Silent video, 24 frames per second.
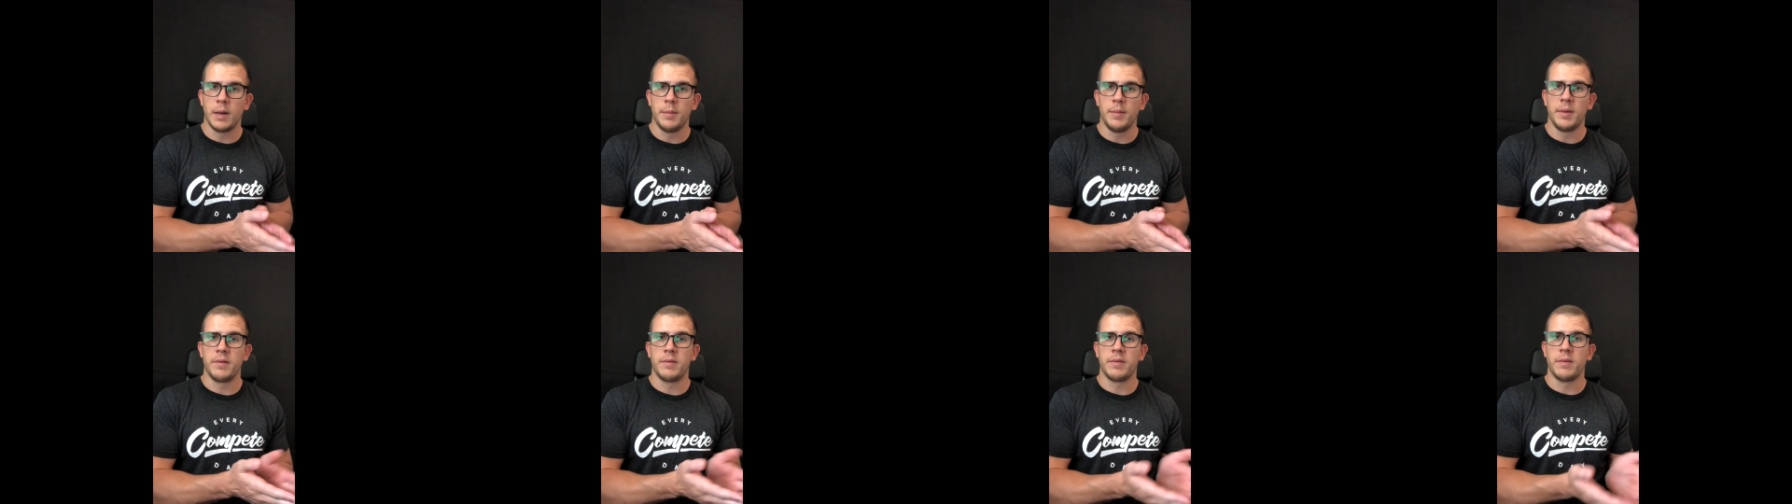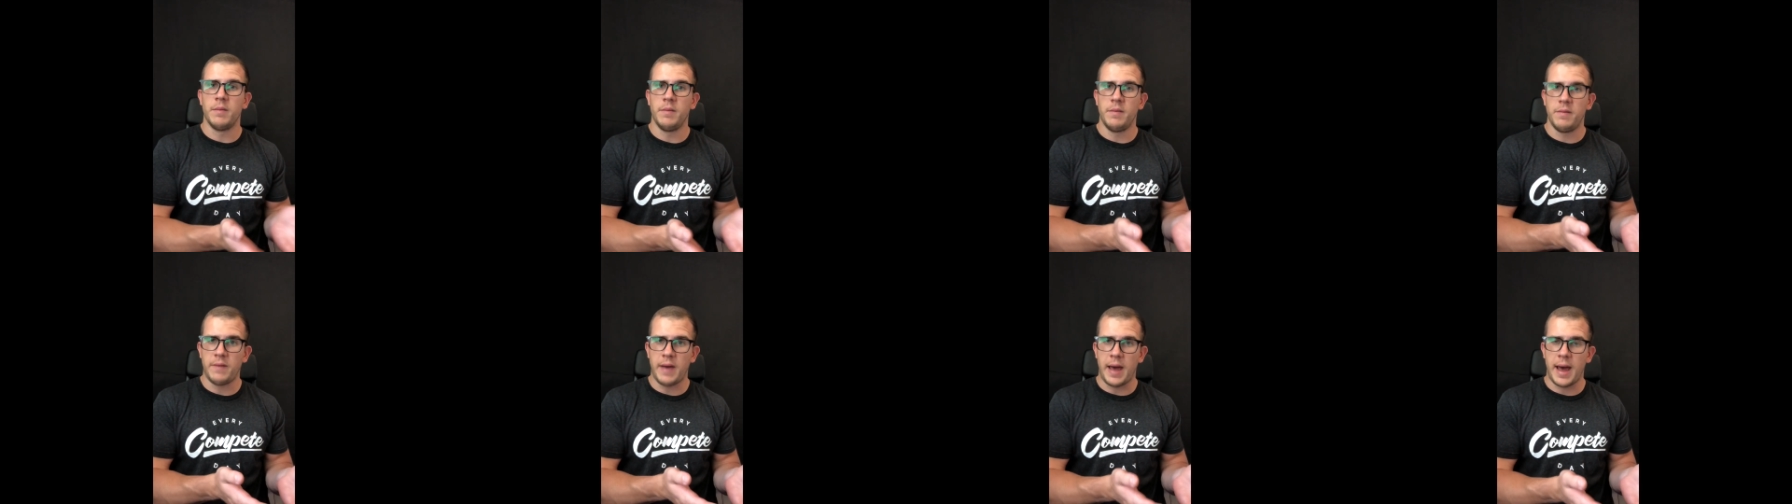coming
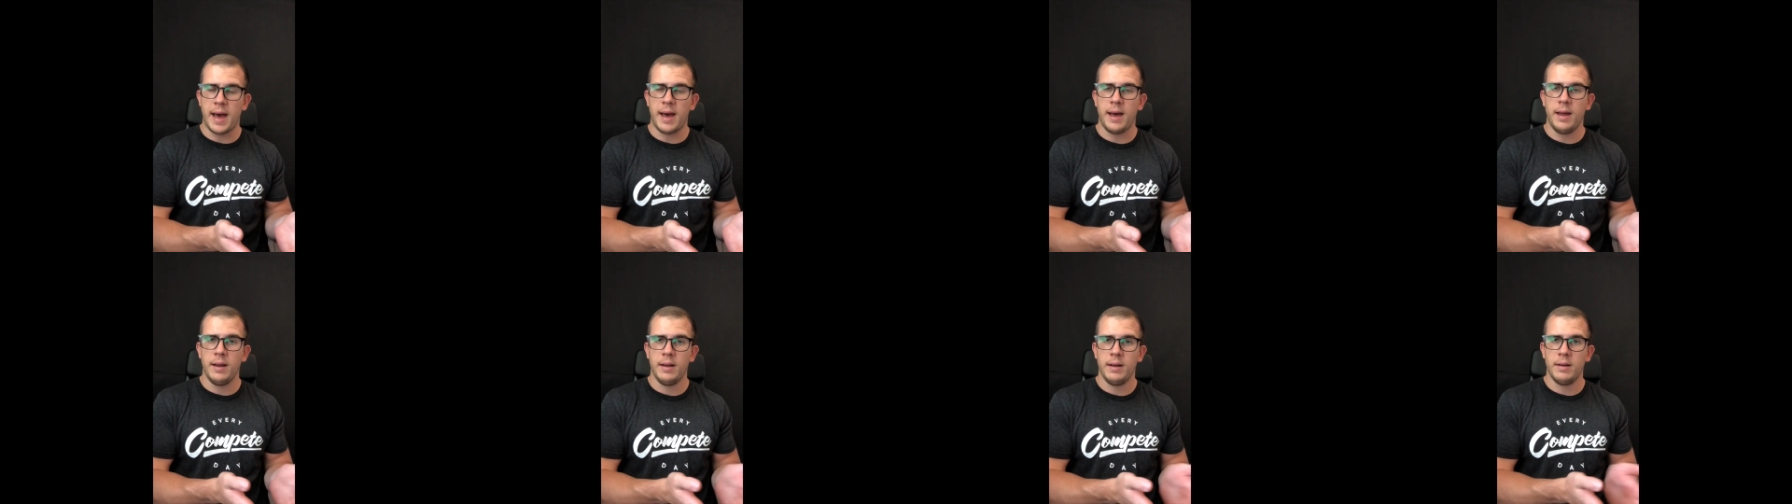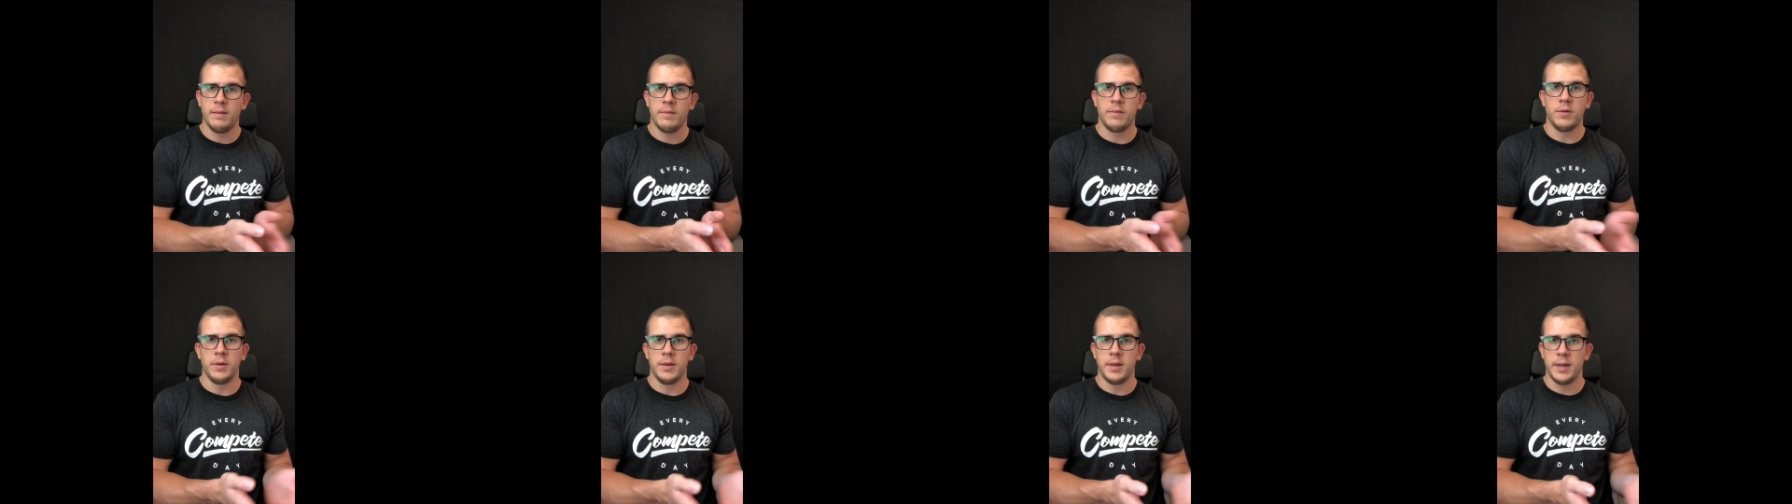from fat
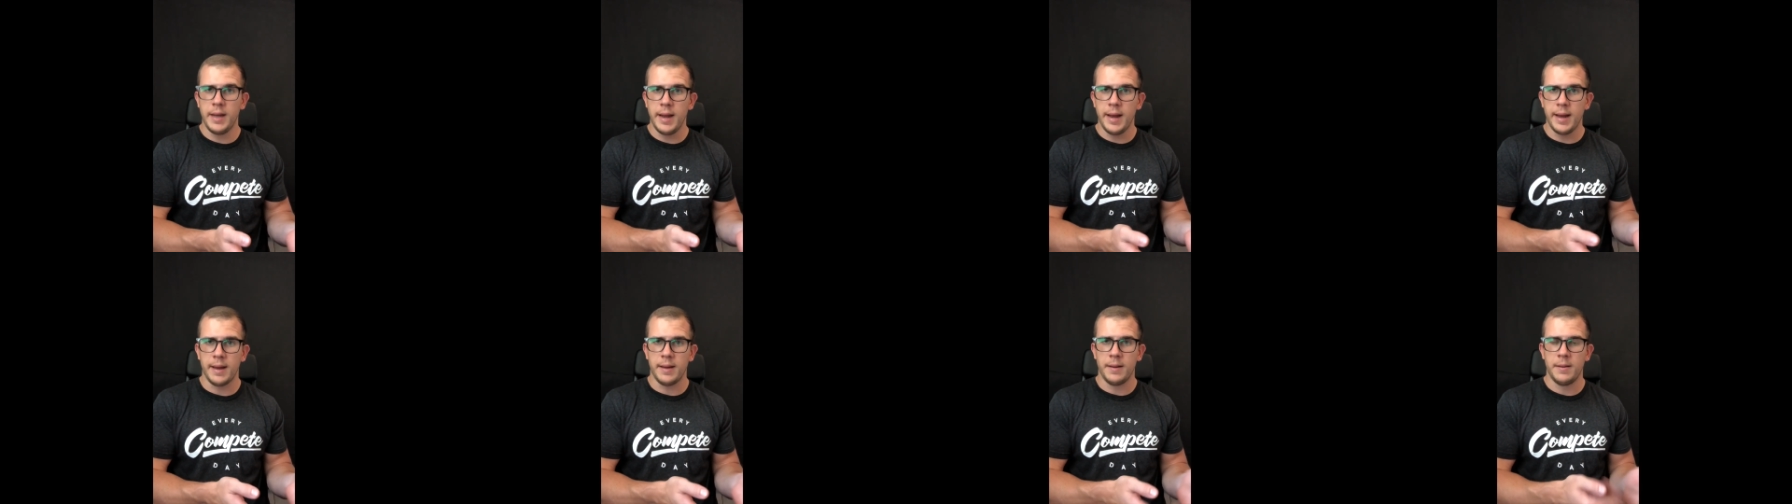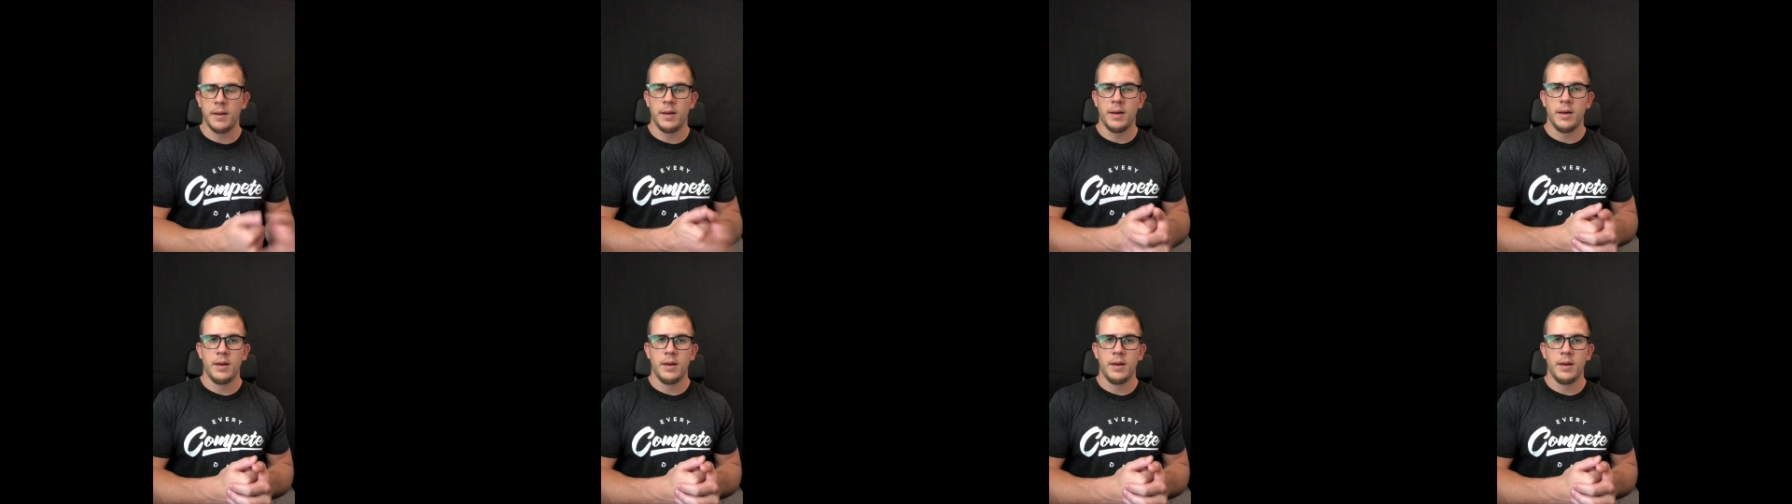for the day,